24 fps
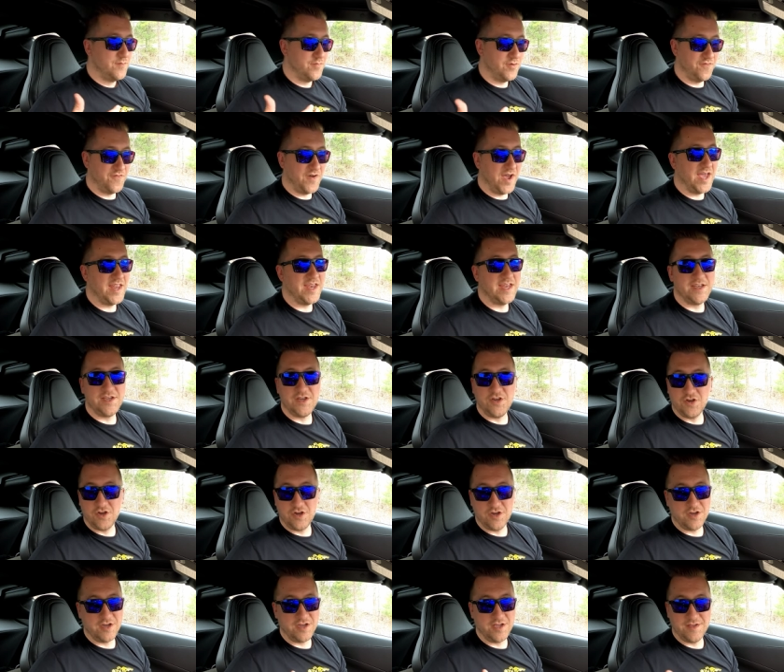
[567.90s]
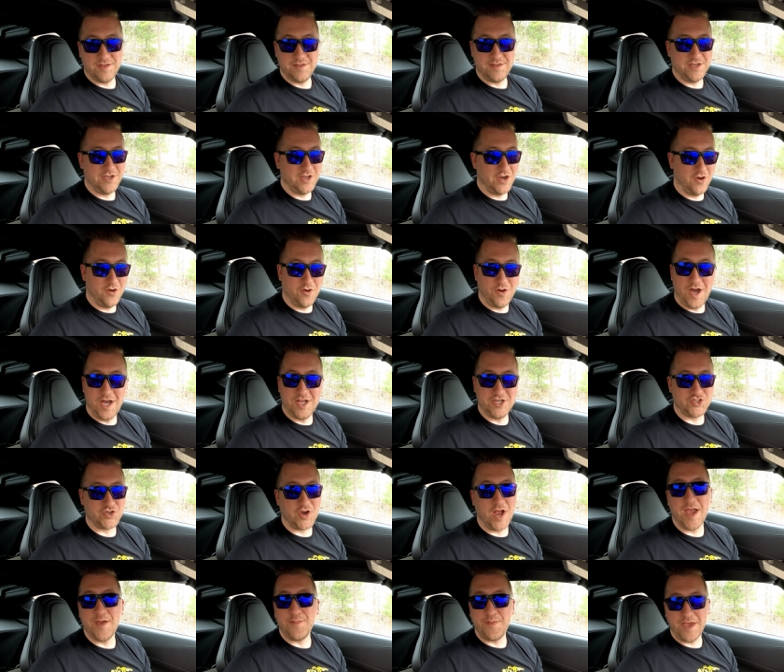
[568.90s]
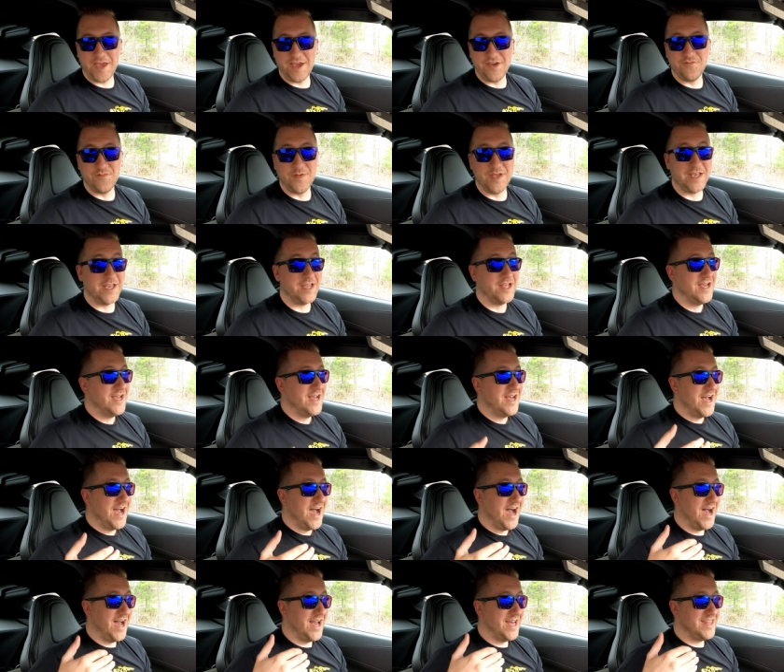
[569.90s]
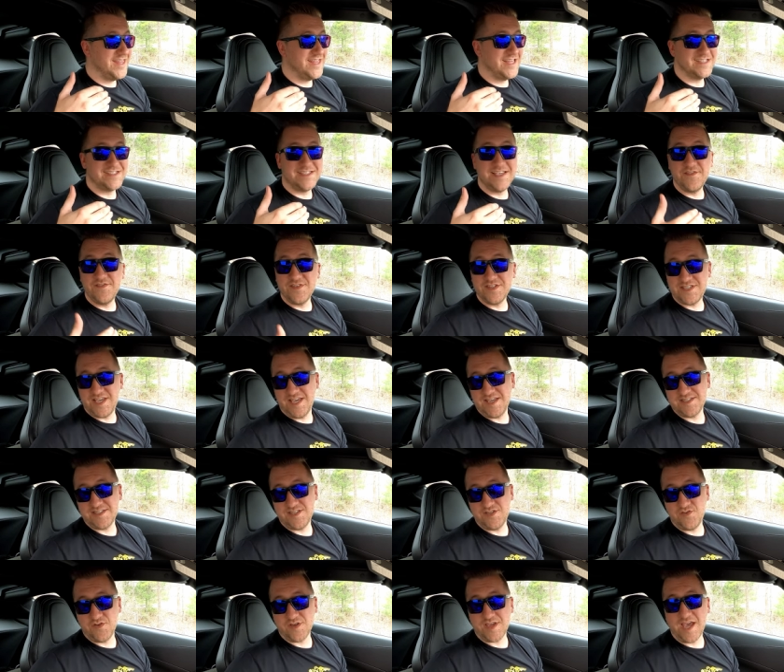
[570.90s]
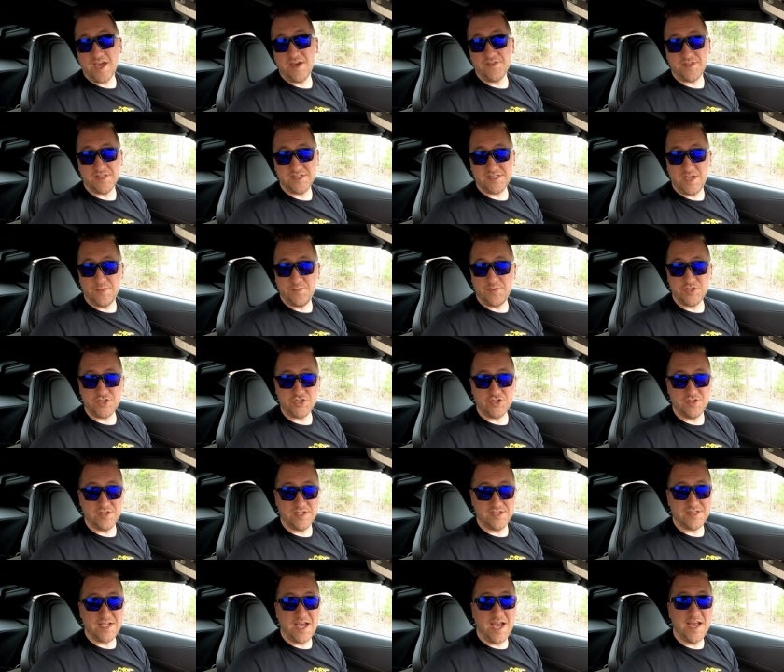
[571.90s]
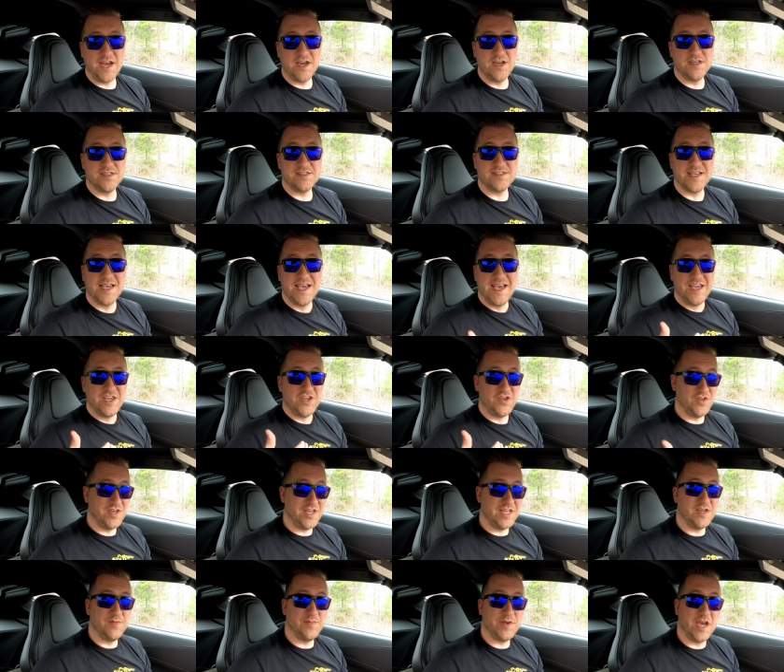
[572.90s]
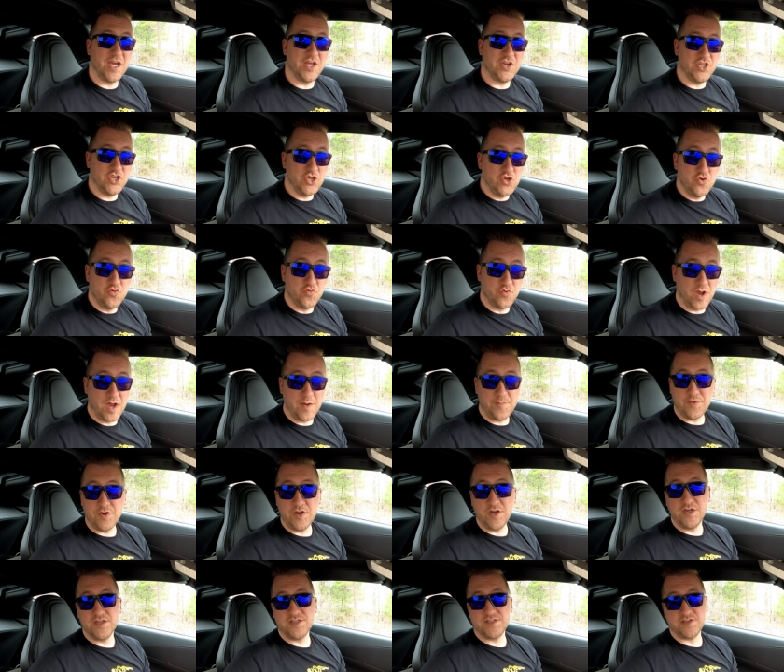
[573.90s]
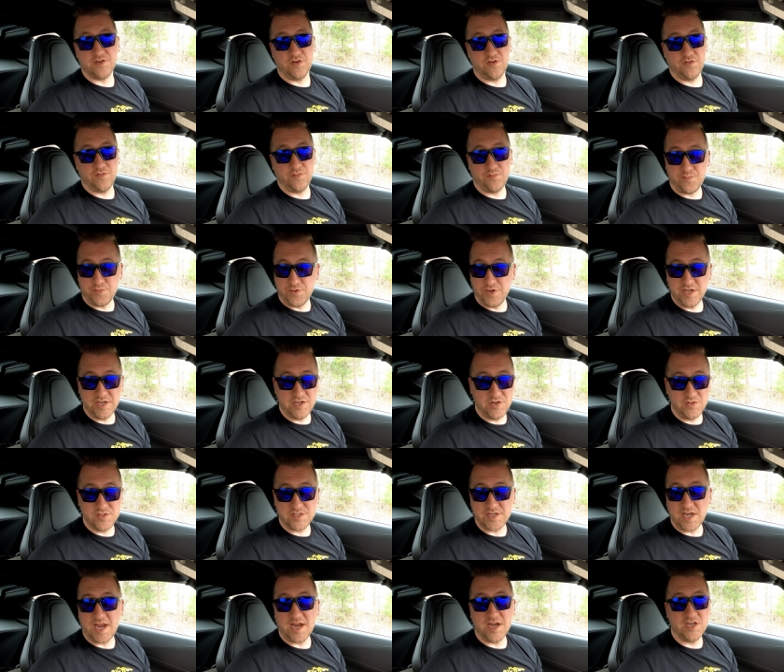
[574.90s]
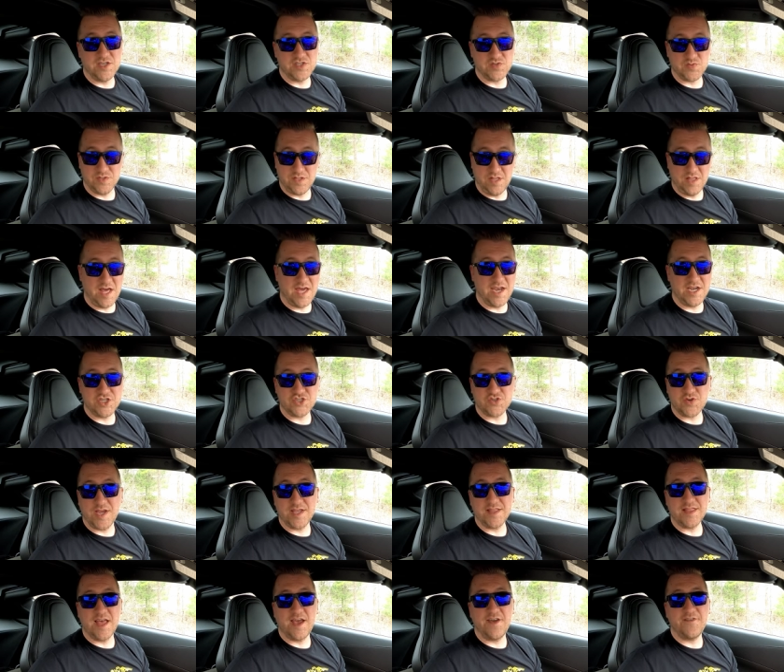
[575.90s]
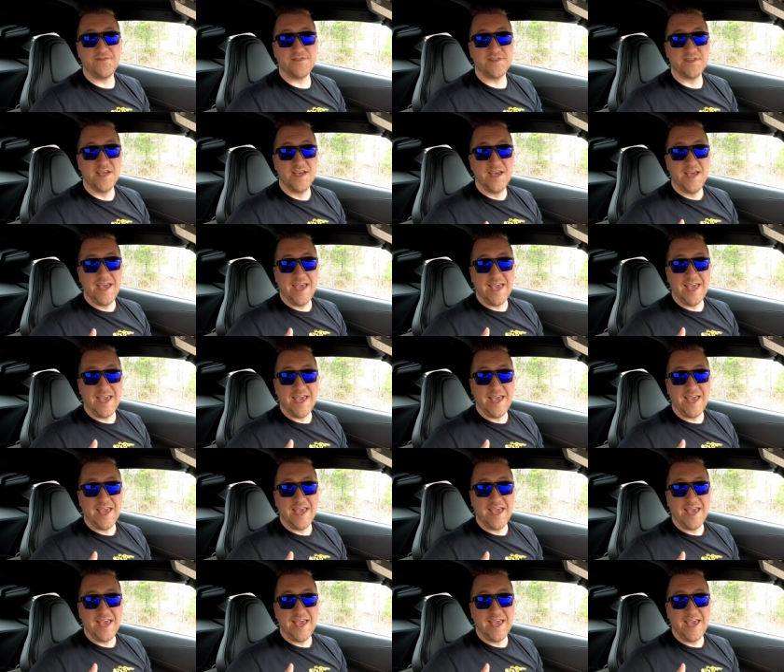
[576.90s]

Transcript: provided you're, you know, on dry pavement uh, this even takes into account the temperature of the tires. You need to be on new rubber, so pretty new tires with a lot of tread left.